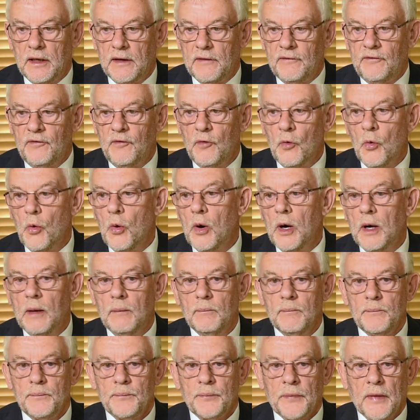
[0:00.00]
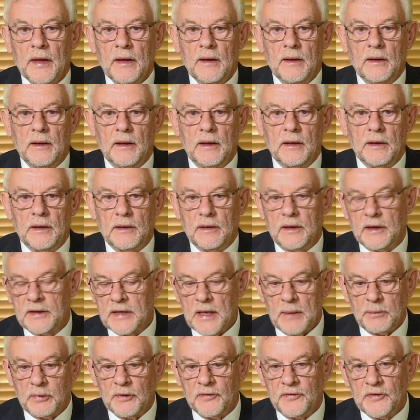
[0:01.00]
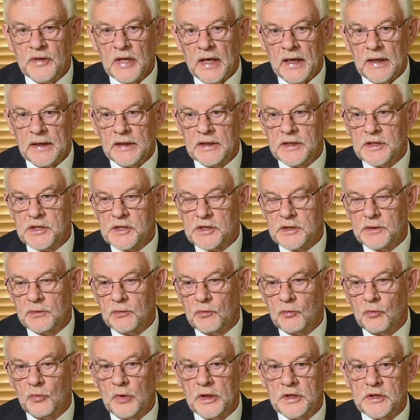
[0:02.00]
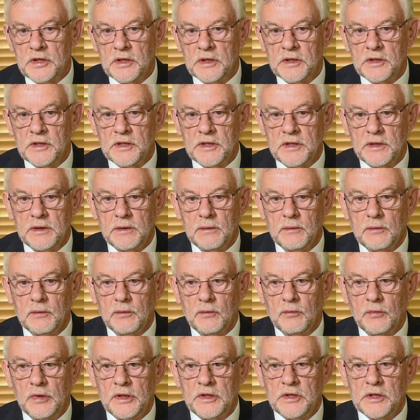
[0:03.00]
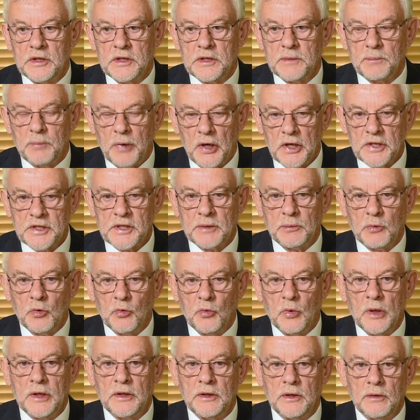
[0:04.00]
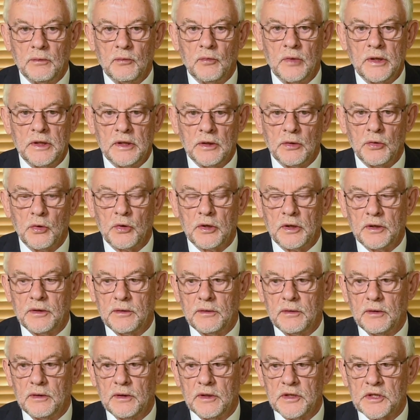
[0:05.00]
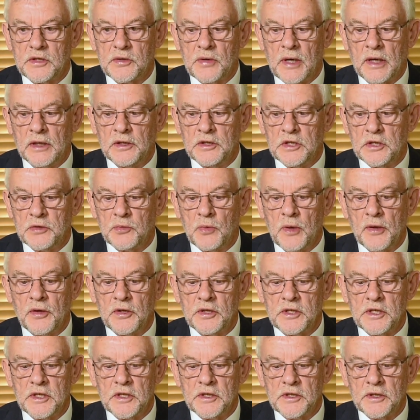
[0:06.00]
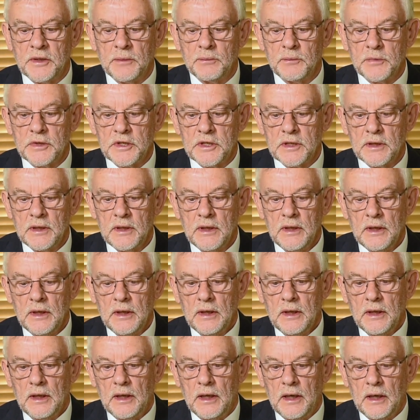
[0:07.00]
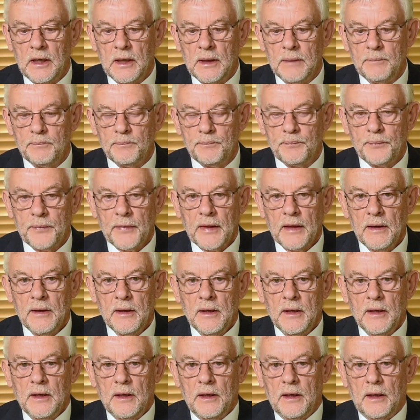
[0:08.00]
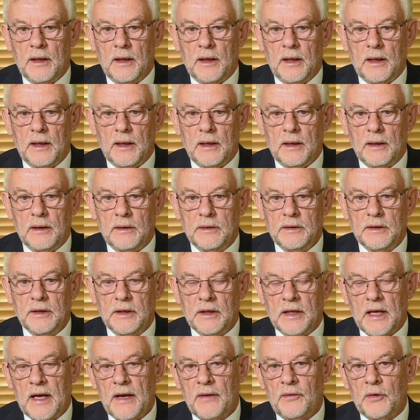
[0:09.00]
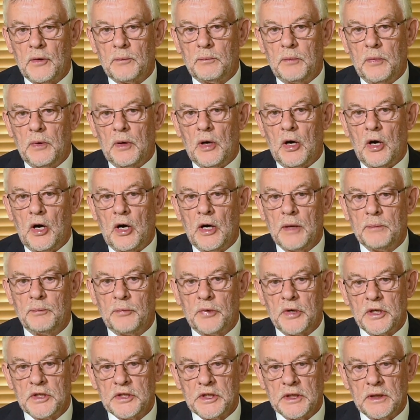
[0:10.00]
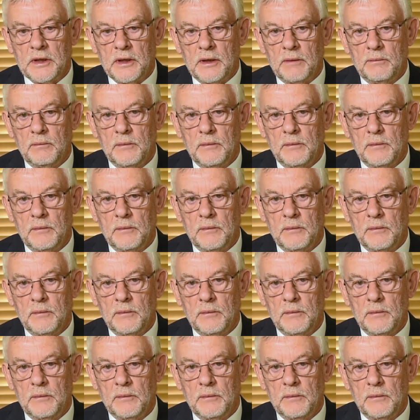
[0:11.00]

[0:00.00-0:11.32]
for a couple of days, which is possible when you look at Australia's weather systems, you can have a high pressure